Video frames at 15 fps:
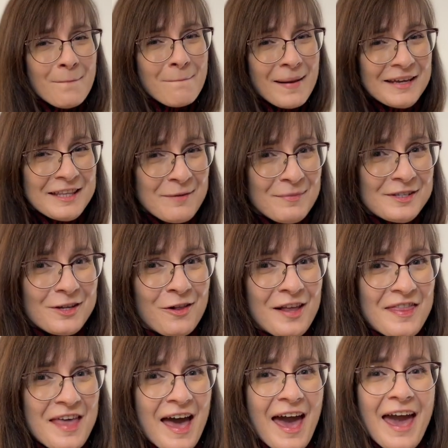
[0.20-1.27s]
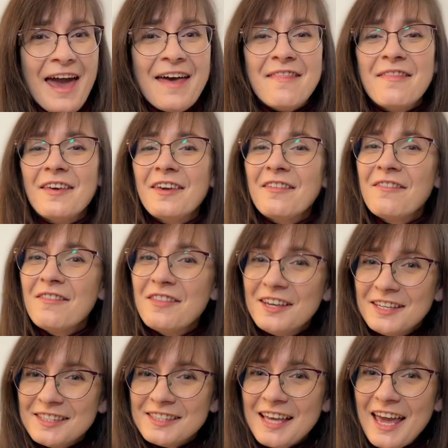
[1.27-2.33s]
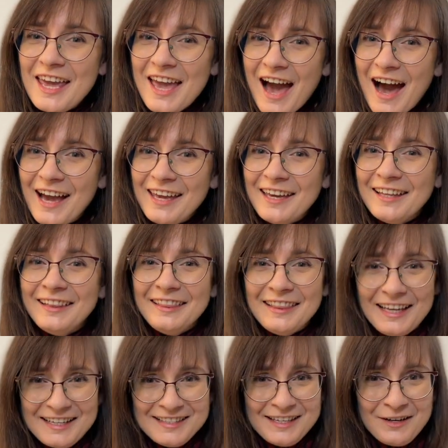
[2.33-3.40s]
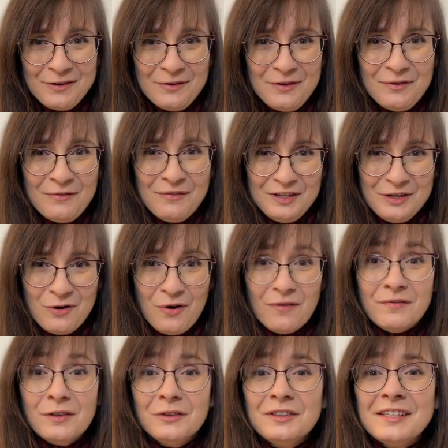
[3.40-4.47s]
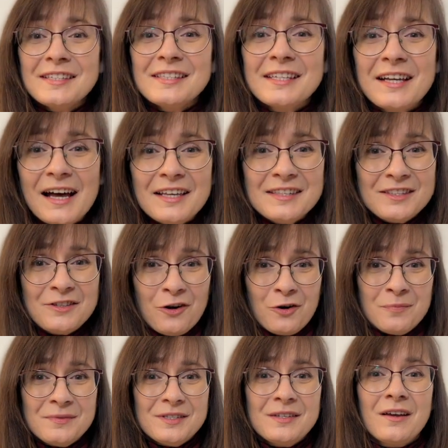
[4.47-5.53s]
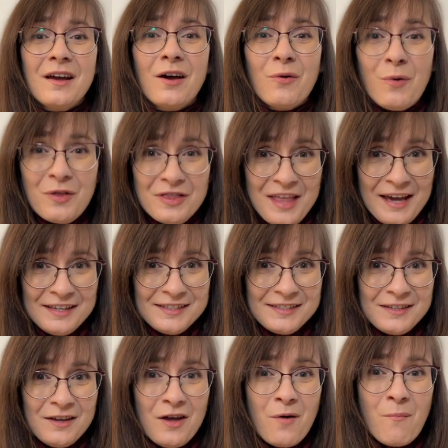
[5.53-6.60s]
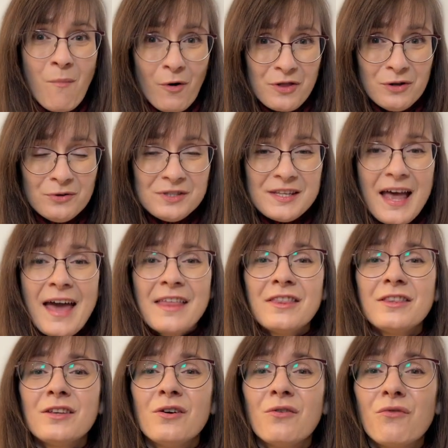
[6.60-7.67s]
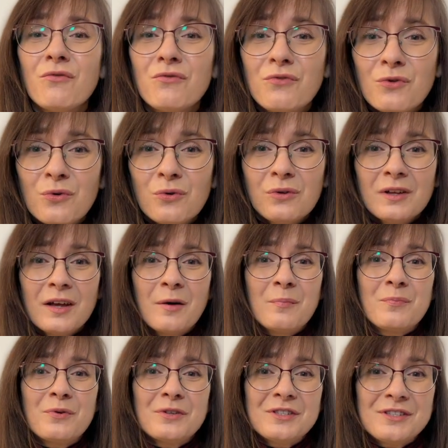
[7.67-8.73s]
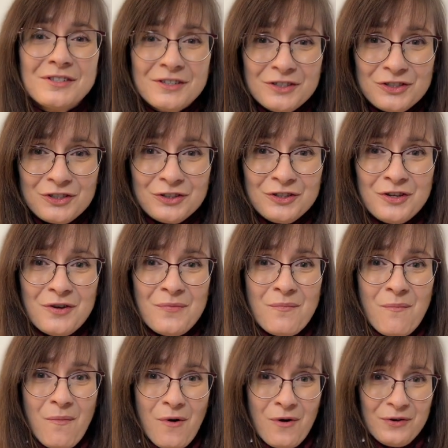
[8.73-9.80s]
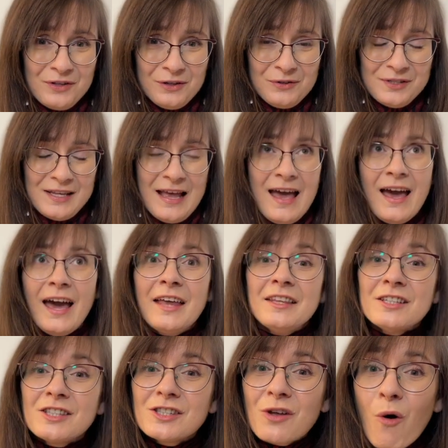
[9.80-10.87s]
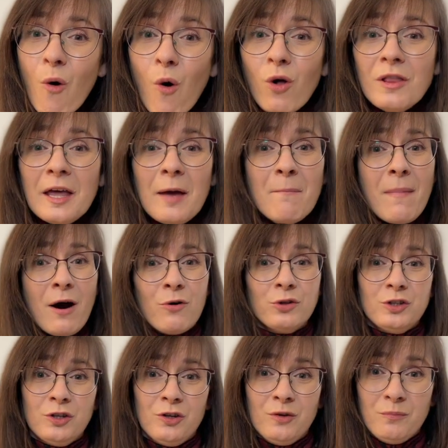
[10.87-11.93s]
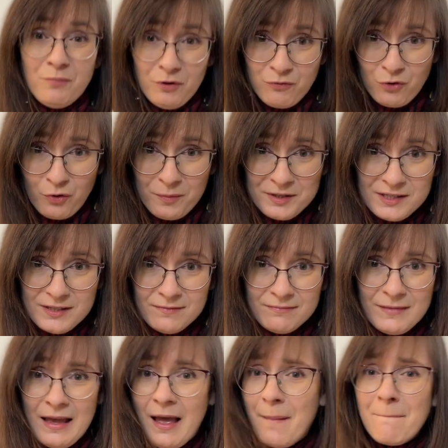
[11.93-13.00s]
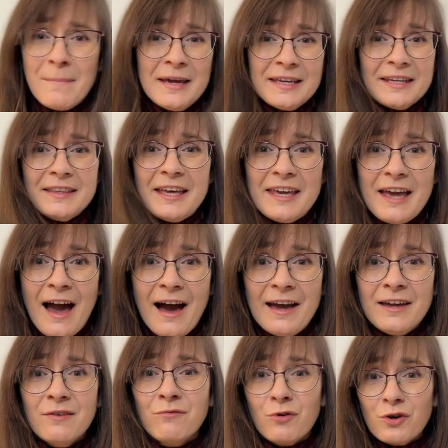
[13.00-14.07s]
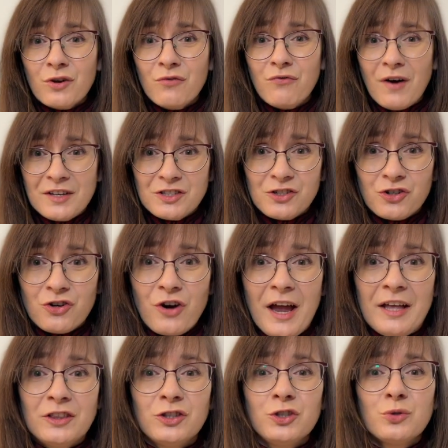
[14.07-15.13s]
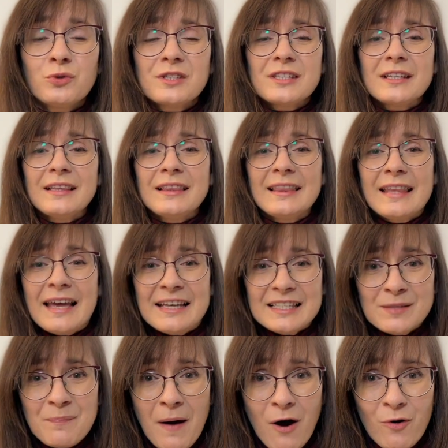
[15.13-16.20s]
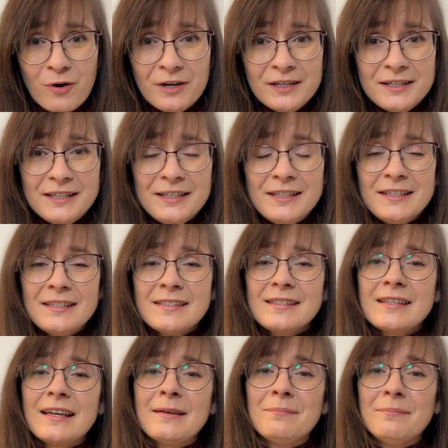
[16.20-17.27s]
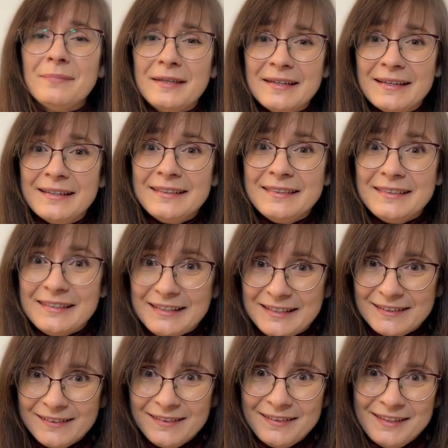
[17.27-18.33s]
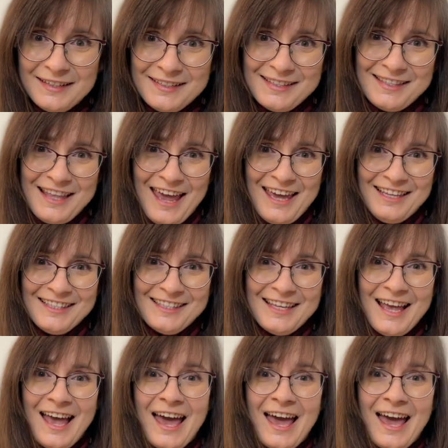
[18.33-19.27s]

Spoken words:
My name is Elena, and in this AI Lexicon video we'll discuss terms quantized models and full precision models. And it's all about performance. Making AI work faster and use less power is a big deal these days.